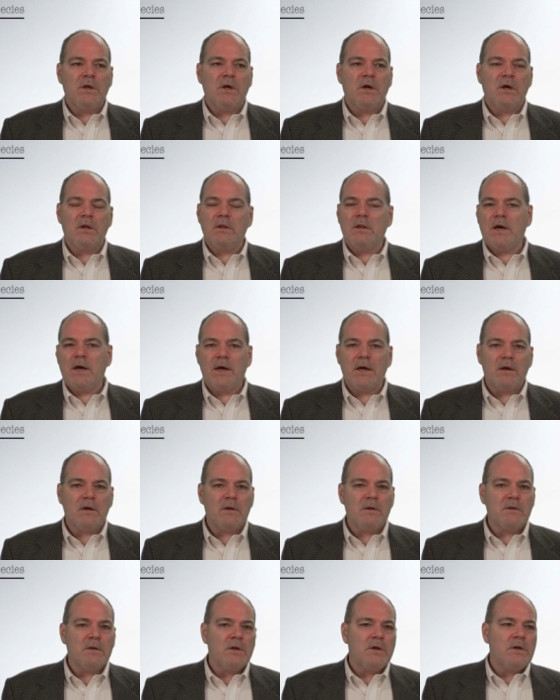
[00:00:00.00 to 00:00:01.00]
uh,
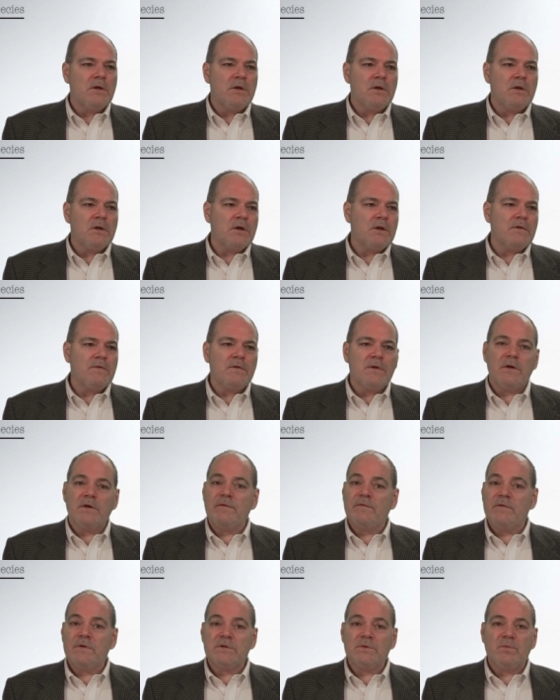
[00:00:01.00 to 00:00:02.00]
Lyell, None of, none
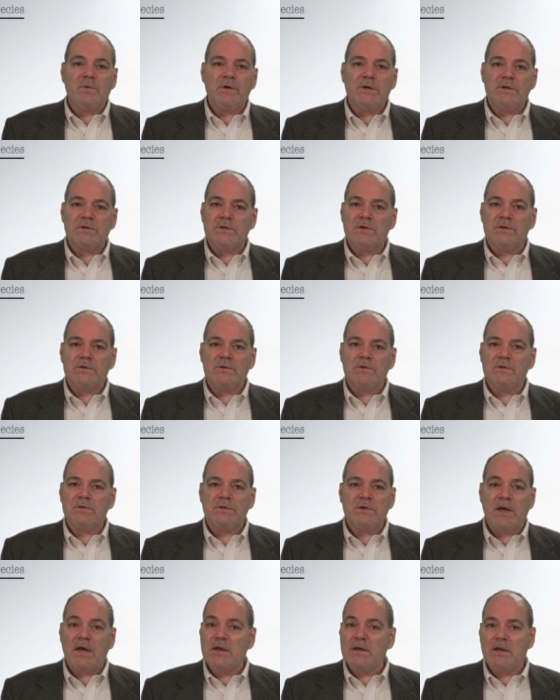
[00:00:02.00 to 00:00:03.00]
of his
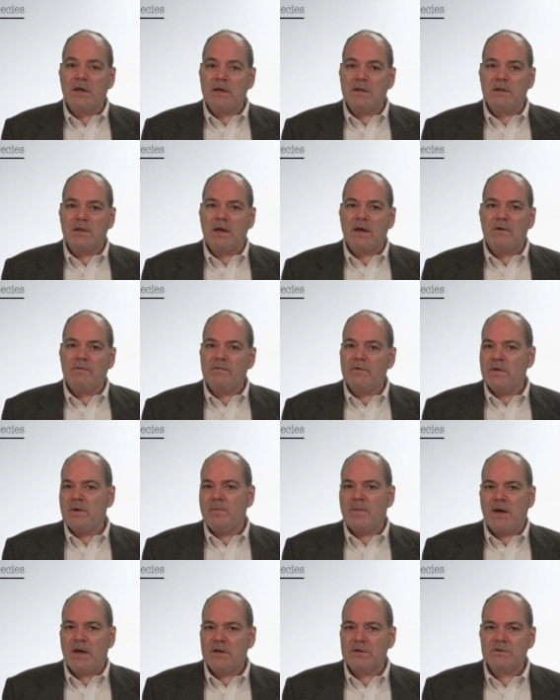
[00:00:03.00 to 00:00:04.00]
predecessors had done that for the
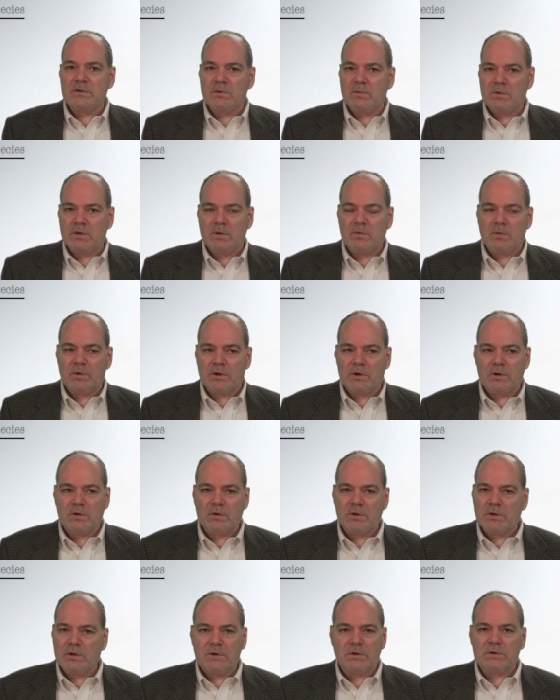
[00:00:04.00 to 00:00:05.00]
past
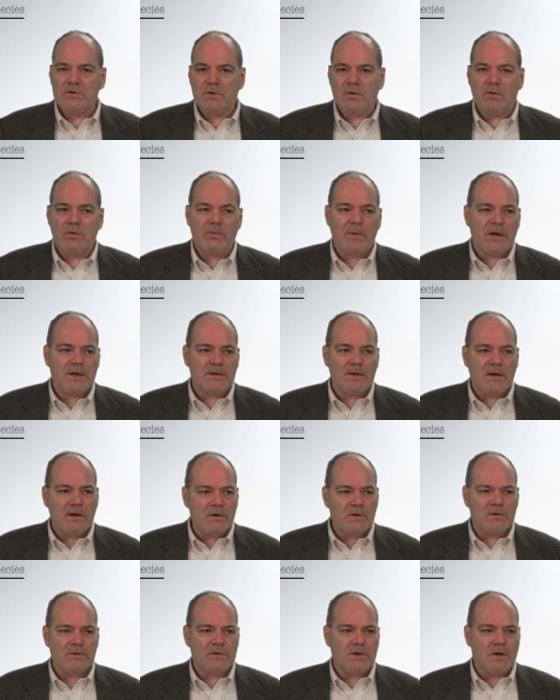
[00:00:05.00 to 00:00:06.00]
2,100 years, going back to
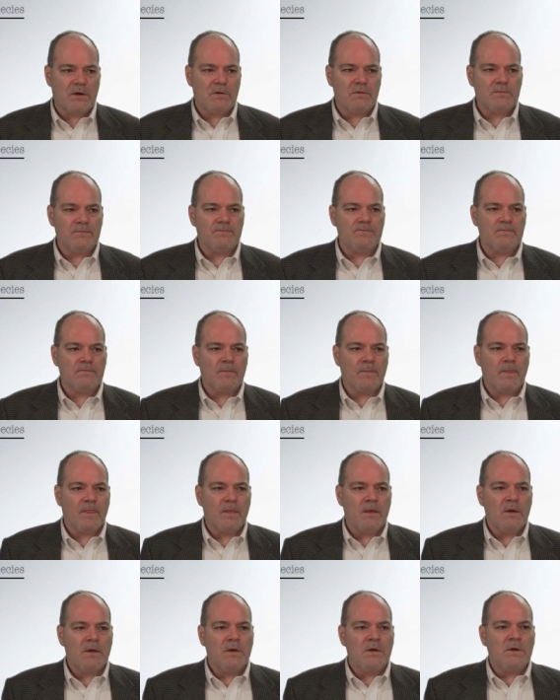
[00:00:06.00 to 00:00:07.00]
Aristotle.
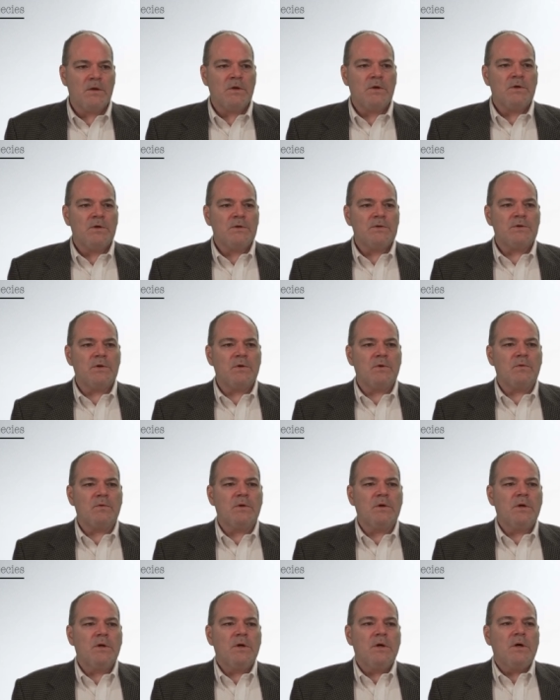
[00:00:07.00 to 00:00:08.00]
So,
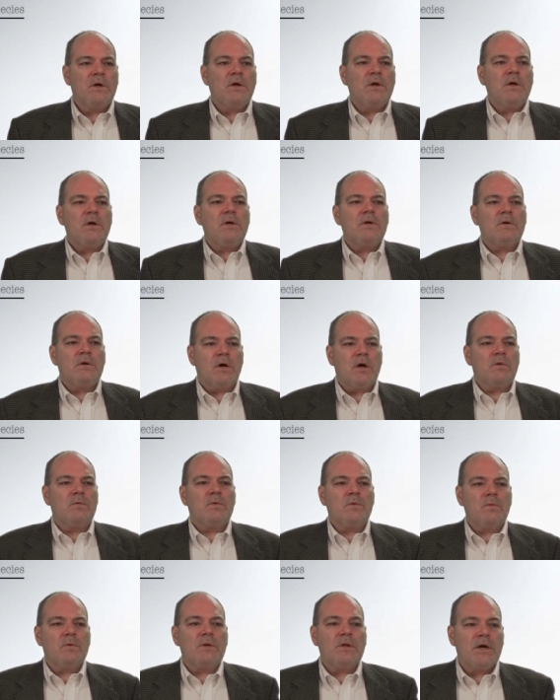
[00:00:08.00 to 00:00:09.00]

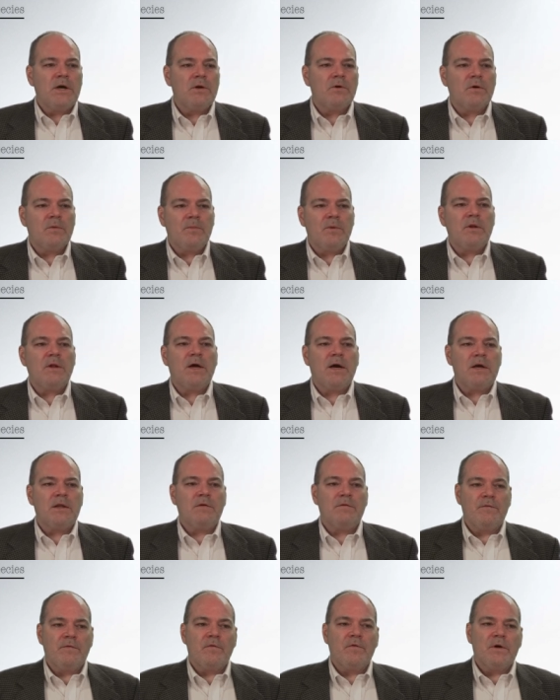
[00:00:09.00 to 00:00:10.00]
Darwin will later apply
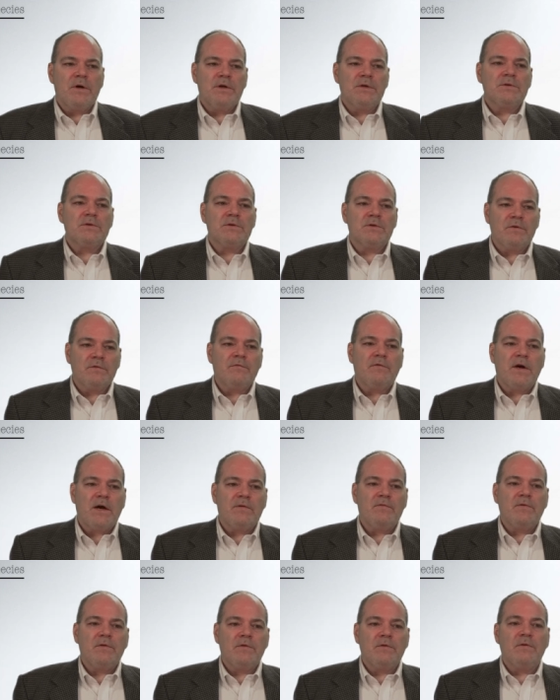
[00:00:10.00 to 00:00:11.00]
the phrase
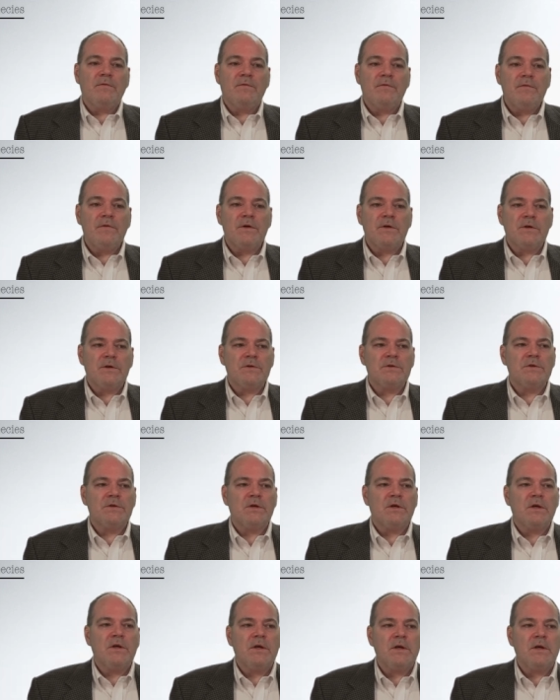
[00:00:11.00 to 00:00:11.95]
survival of the fittest